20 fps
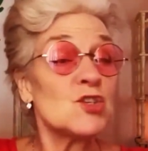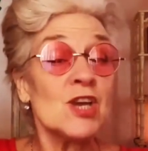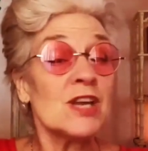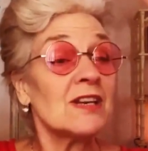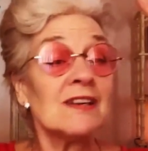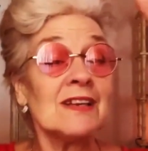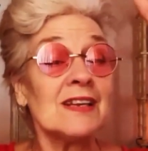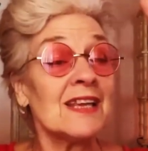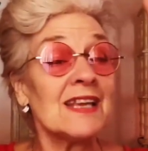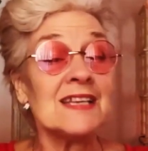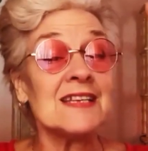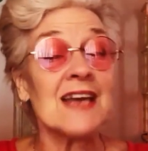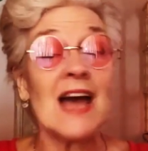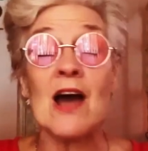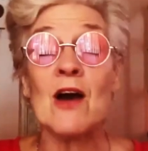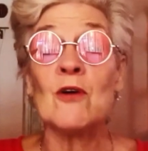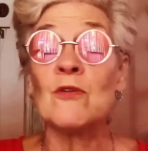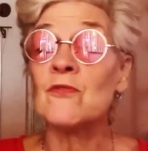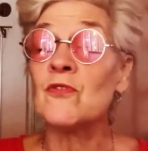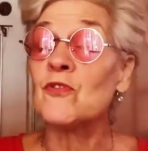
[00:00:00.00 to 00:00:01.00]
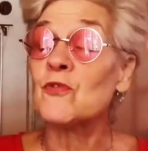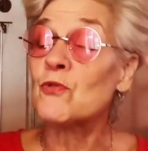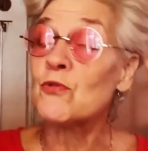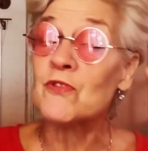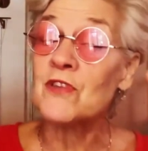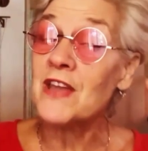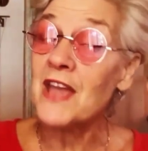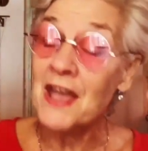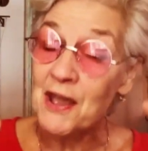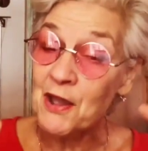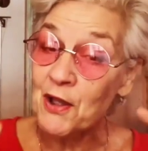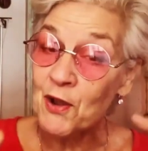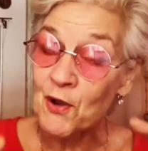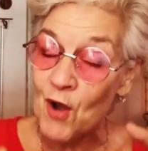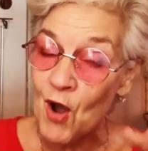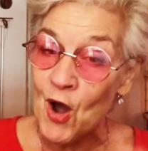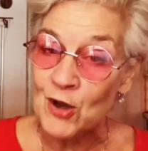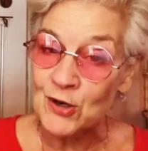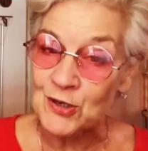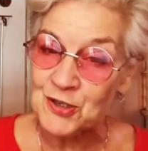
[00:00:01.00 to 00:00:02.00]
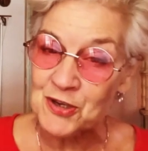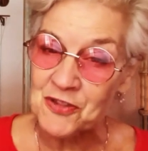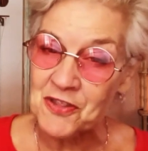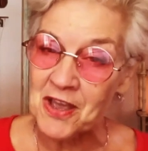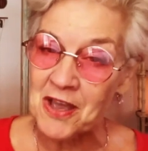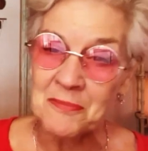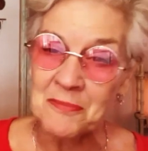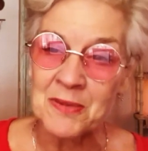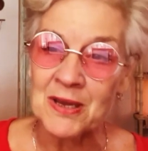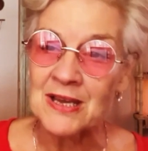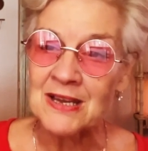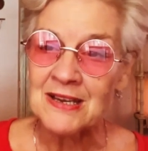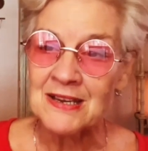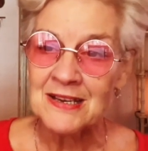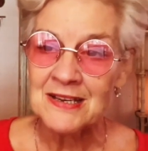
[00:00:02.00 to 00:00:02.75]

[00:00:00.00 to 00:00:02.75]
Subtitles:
gently down through the air onto them.